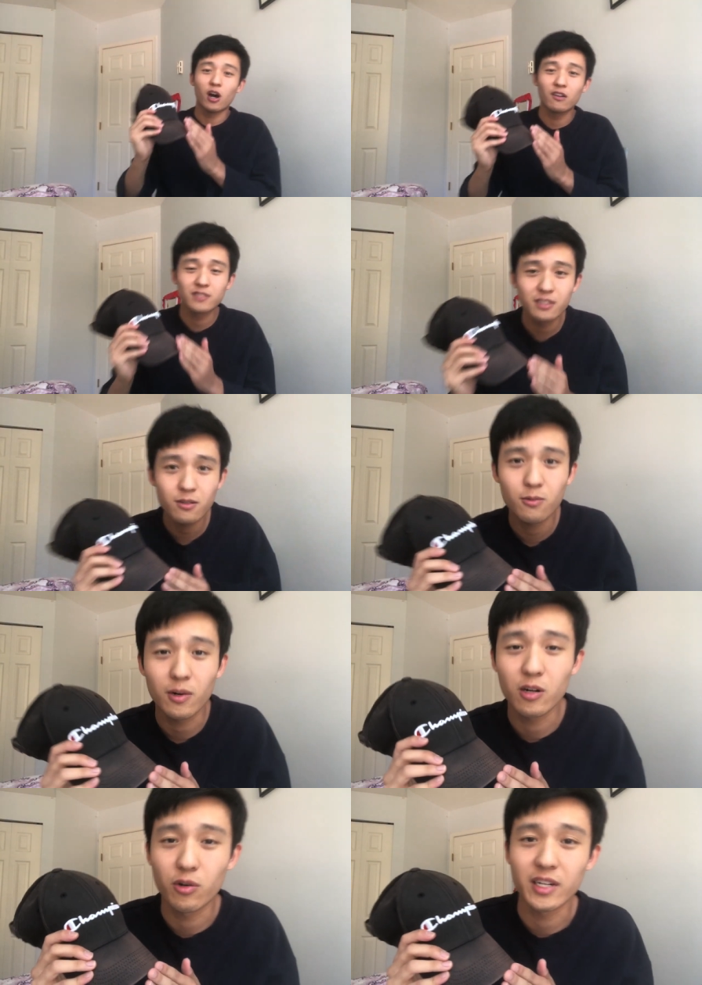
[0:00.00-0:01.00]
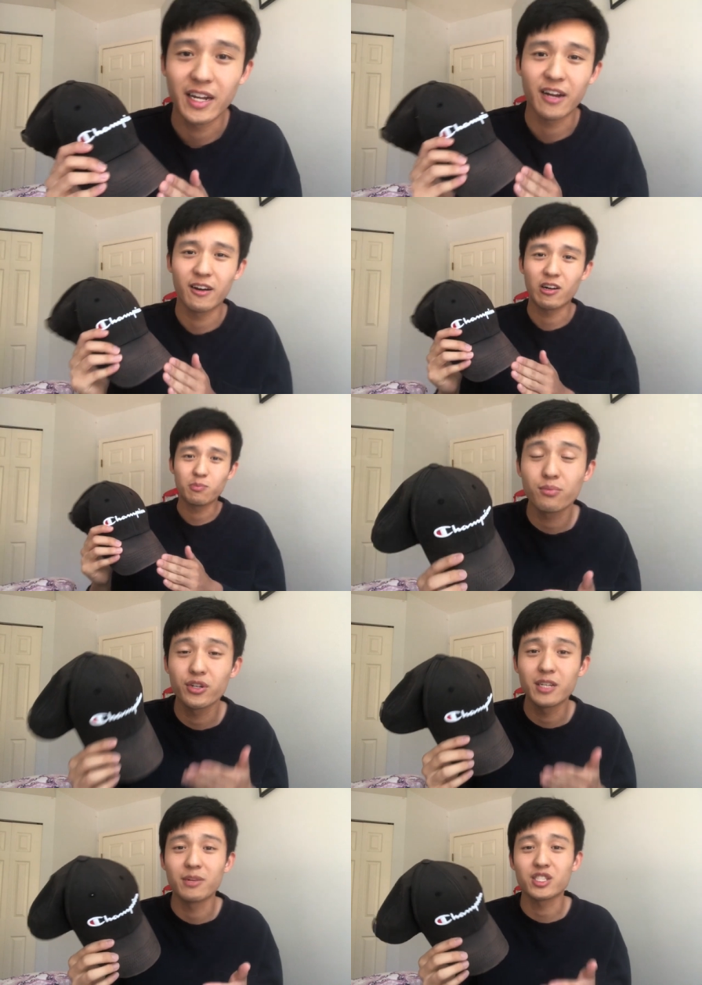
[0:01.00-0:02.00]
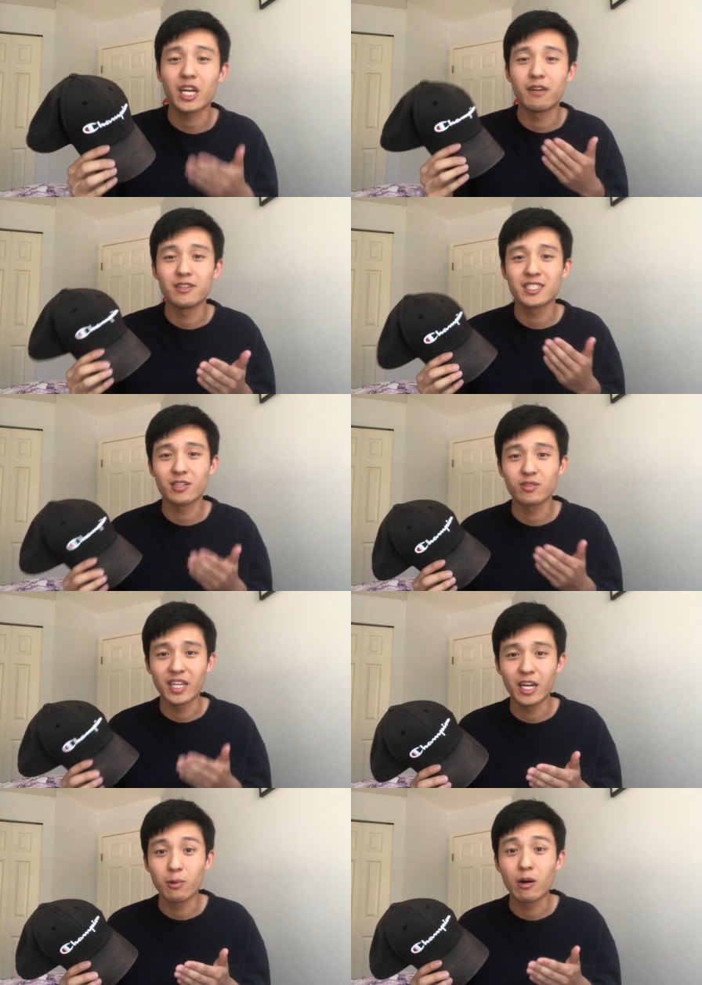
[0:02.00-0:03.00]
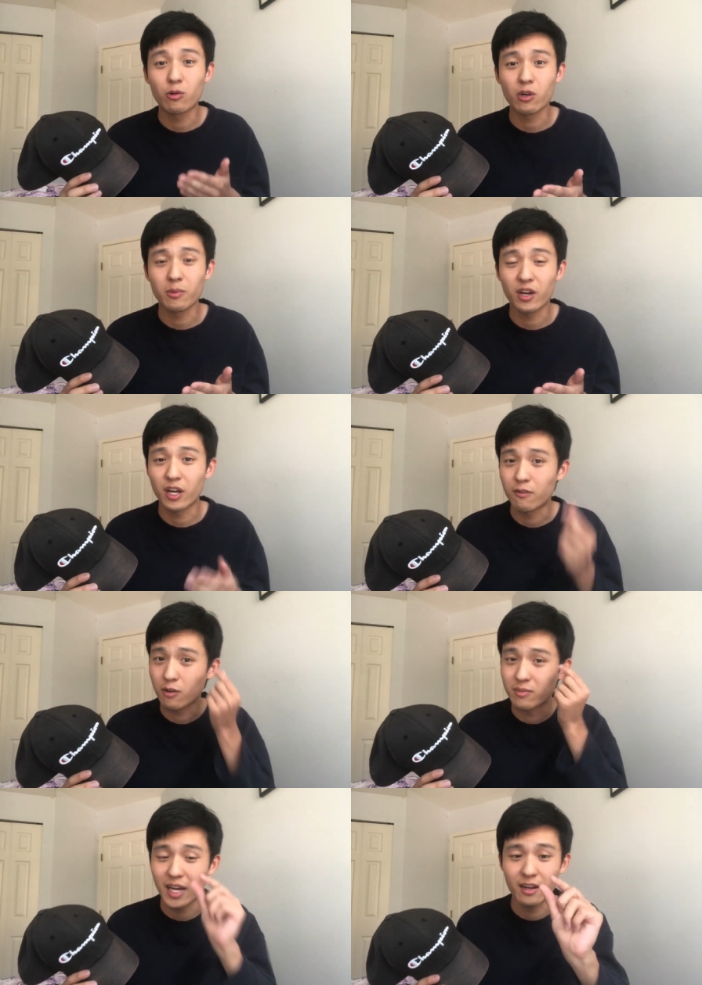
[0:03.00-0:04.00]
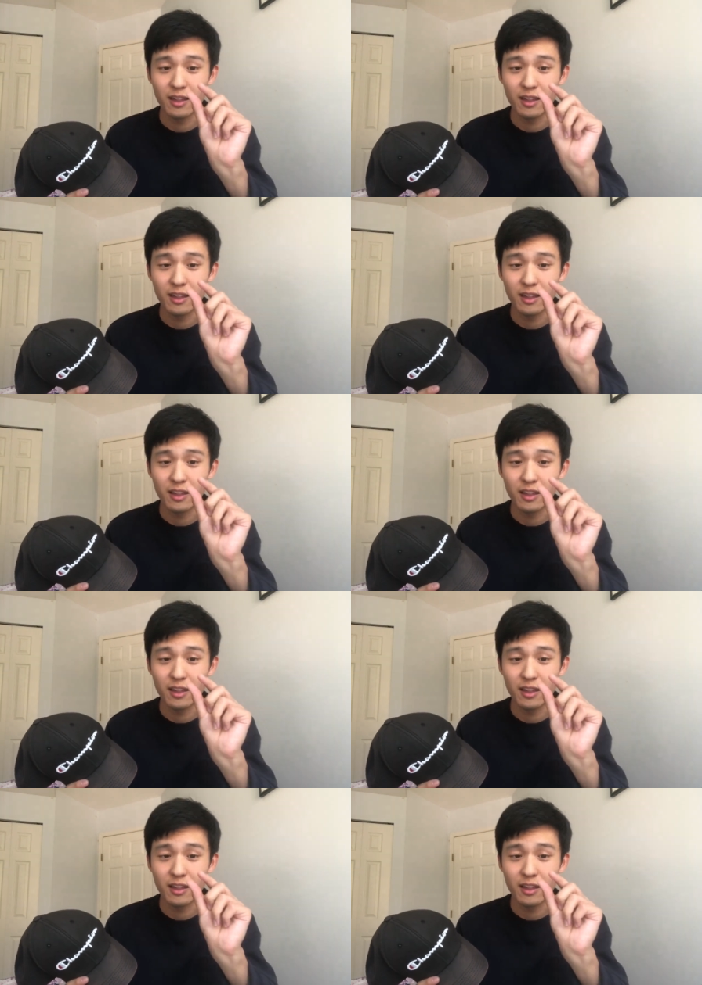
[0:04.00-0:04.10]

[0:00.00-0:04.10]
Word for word: often while growing that hair out, pretty much every single day while growing my hair from that